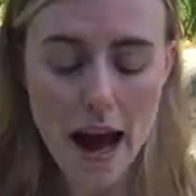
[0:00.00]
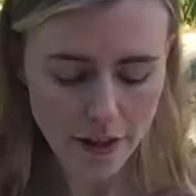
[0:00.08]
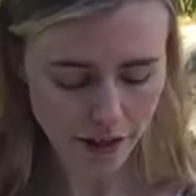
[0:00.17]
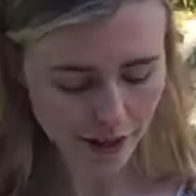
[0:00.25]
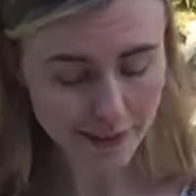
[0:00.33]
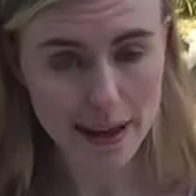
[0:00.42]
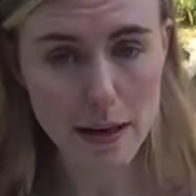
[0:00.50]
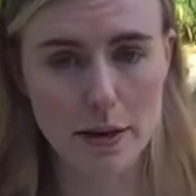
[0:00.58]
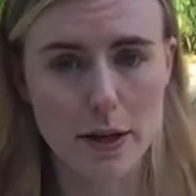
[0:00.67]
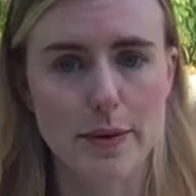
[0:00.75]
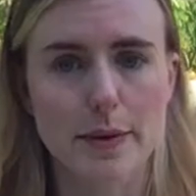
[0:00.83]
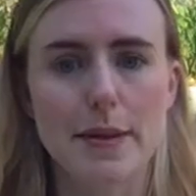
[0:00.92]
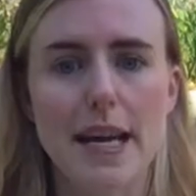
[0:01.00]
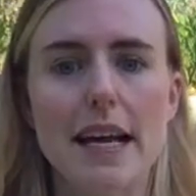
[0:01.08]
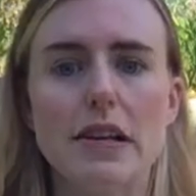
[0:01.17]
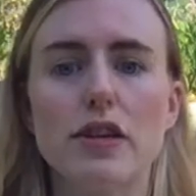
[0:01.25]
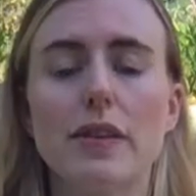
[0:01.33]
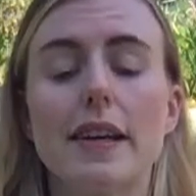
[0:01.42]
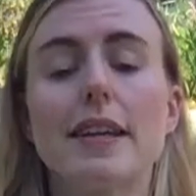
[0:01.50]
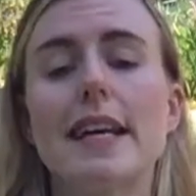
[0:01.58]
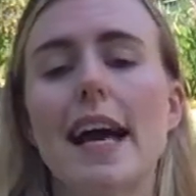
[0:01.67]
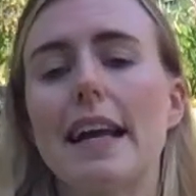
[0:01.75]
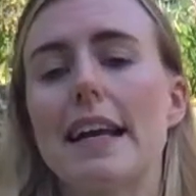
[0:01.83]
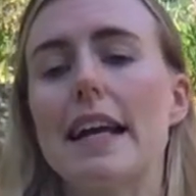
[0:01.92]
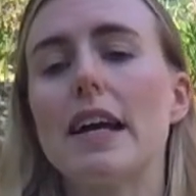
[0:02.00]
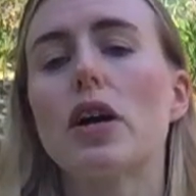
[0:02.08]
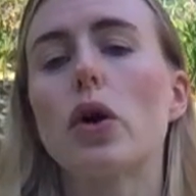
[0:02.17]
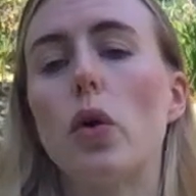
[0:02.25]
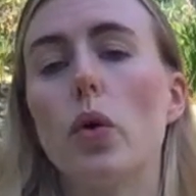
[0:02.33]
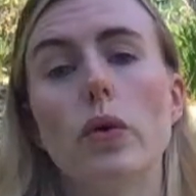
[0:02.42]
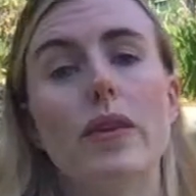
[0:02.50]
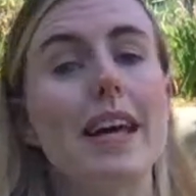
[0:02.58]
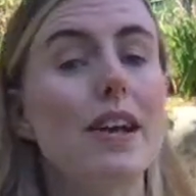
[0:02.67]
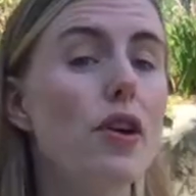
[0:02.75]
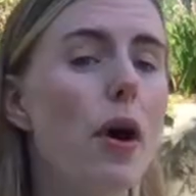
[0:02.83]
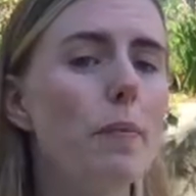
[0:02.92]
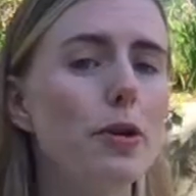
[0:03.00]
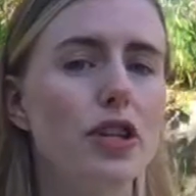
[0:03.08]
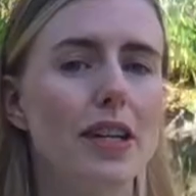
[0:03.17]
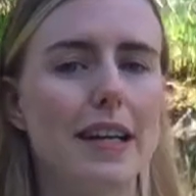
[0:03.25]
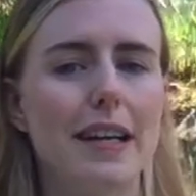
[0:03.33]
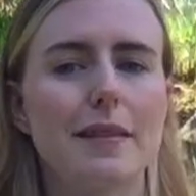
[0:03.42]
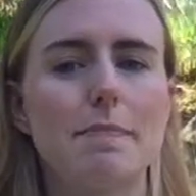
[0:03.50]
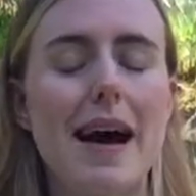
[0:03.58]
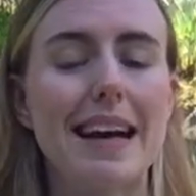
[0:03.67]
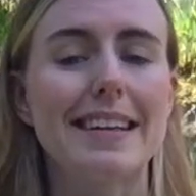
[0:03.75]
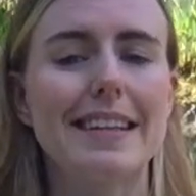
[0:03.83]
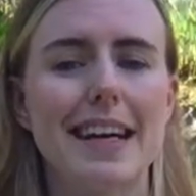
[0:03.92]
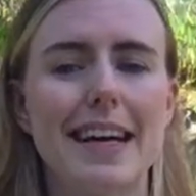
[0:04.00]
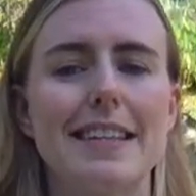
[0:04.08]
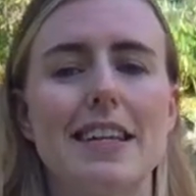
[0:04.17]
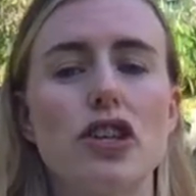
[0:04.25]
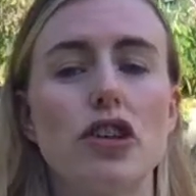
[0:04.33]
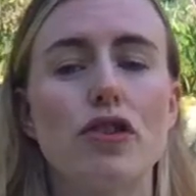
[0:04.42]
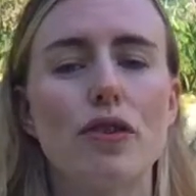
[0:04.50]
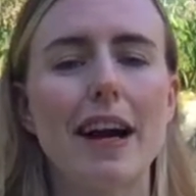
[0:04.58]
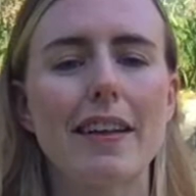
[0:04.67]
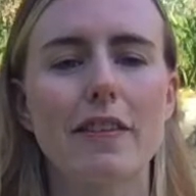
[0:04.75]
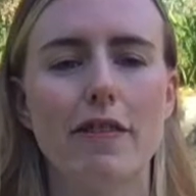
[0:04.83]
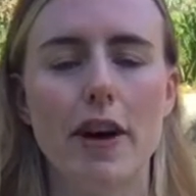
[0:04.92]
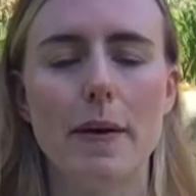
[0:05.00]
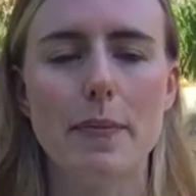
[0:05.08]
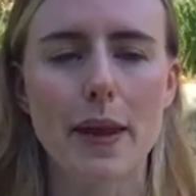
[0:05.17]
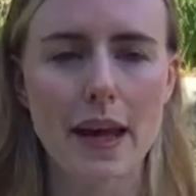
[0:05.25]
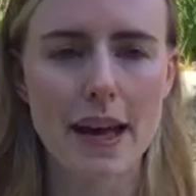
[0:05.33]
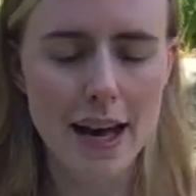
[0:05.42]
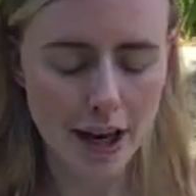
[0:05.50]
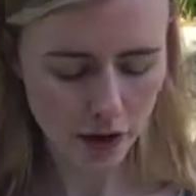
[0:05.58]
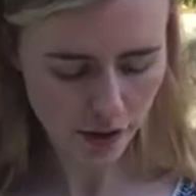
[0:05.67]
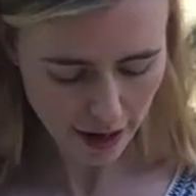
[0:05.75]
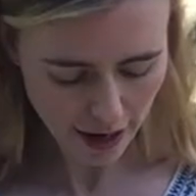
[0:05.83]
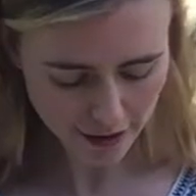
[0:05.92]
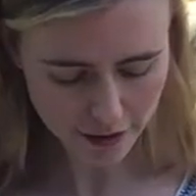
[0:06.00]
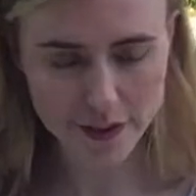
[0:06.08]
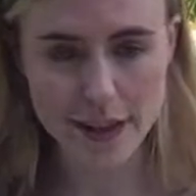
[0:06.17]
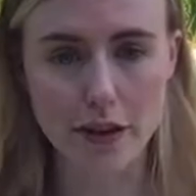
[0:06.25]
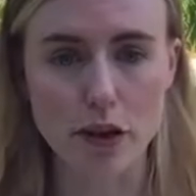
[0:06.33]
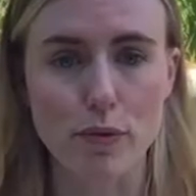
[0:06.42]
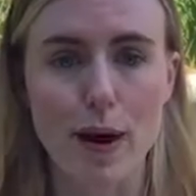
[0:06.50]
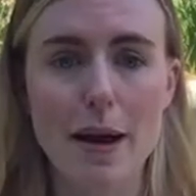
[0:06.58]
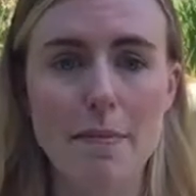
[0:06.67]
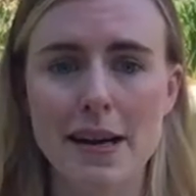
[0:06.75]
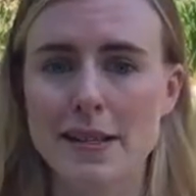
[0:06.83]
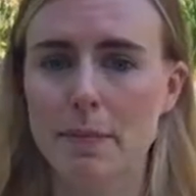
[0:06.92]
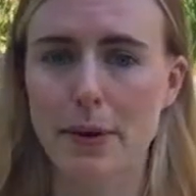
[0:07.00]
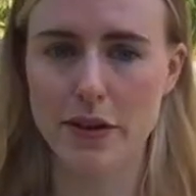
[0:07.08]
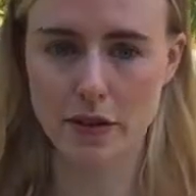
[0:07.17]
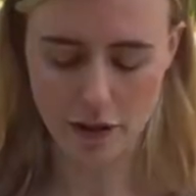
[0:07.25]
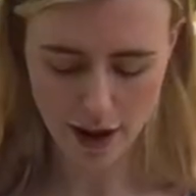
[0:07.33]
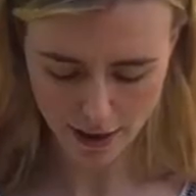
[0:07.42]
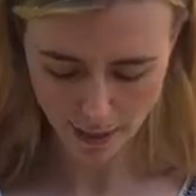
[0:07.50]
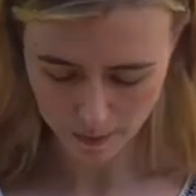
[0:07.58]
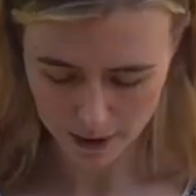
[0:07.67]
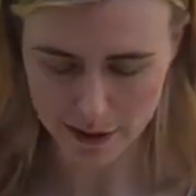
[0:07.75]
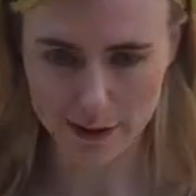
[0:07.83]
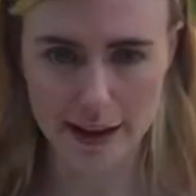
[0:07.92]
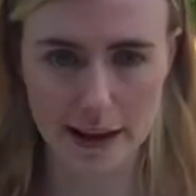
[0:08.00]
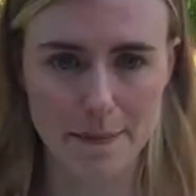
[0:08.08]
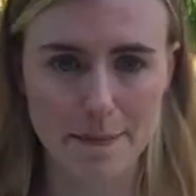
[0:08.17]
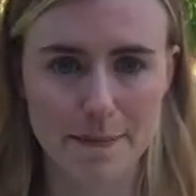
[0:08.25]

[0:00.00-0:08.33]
This image was obtained using a technique called inhomogeneous magnetization transfer. You can kind of see the grey matter butterfly in the middle here.